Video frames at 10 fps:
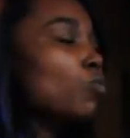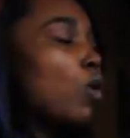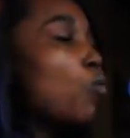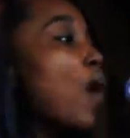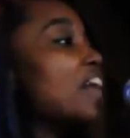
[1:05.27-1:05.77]

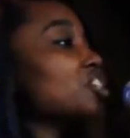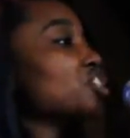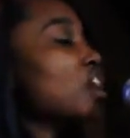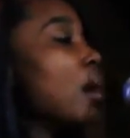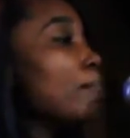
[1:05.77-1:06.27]
Won't
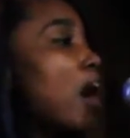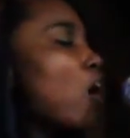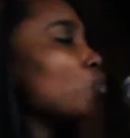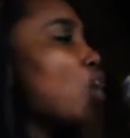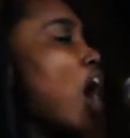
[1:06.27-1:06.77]
watch my
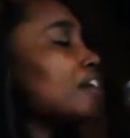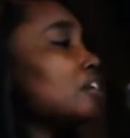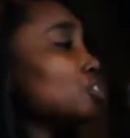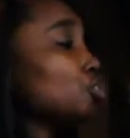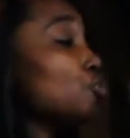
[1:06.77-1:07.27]
own
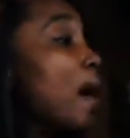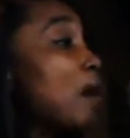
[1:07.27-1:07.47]
heart shoot